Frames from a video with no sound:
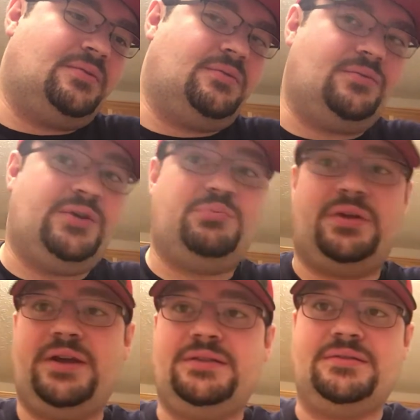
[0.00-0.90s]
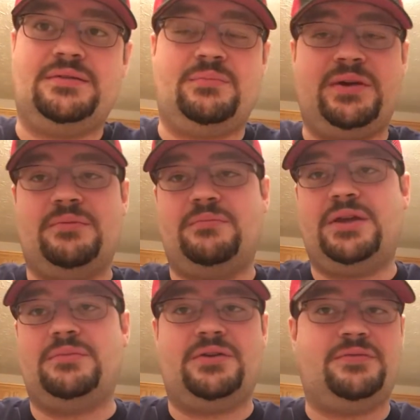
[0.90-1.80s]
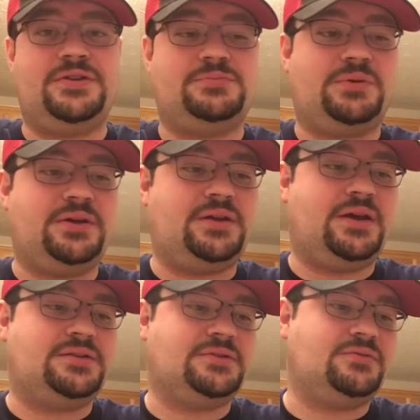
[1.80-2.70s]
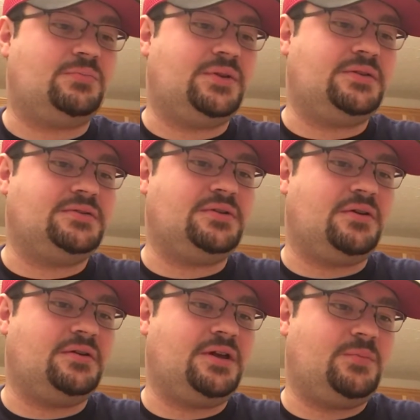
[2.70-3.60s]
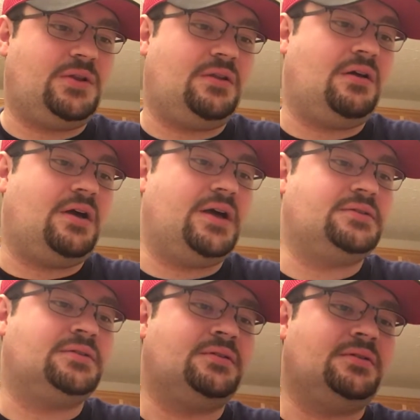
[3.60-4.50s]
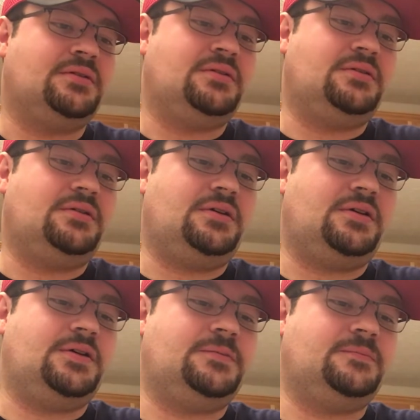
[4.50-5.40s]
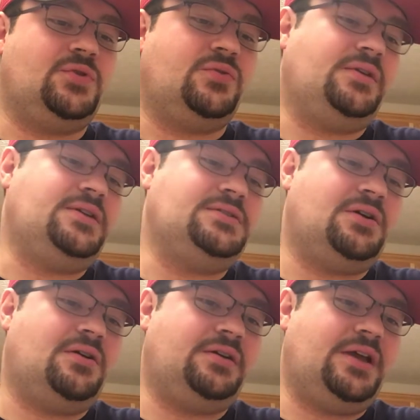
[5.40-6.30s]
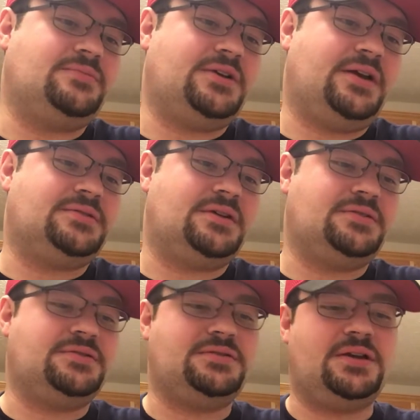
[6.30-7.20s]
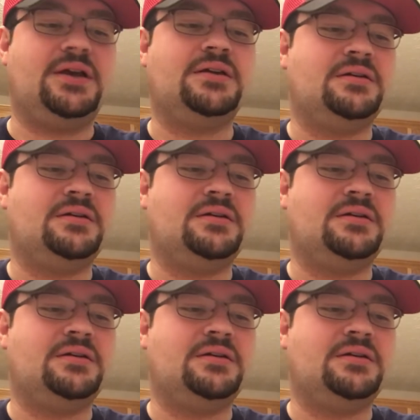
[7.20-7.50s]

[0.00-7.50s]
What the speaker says: Me and my friends played in high school, played this card game a lot. Or these card games, I guess I should say.